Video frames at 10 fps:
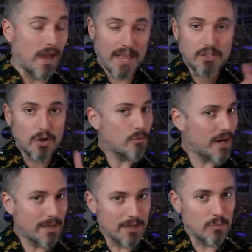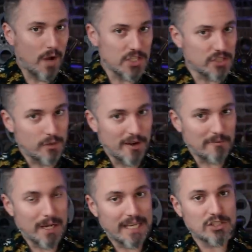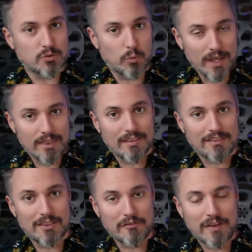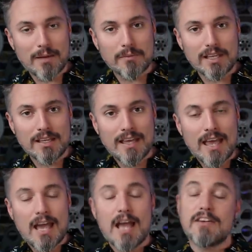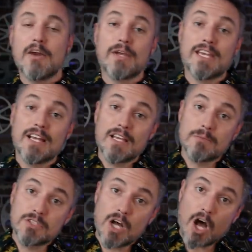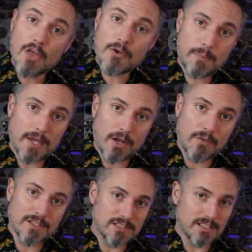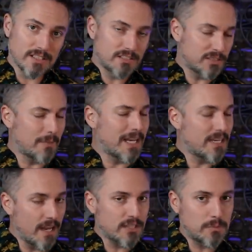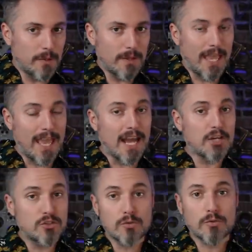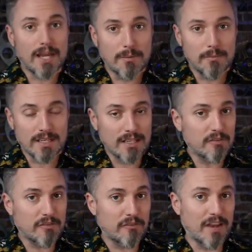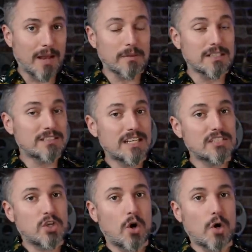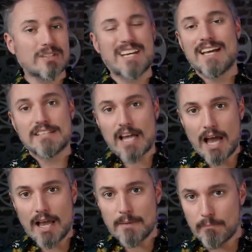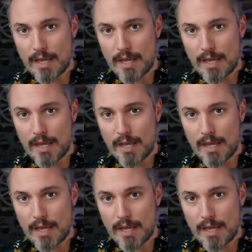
while I don't recommend watching twelve monkeys with the family, Terry Gilliam's other pick on this list is my next pick, and I do recommend it for families. It is called Time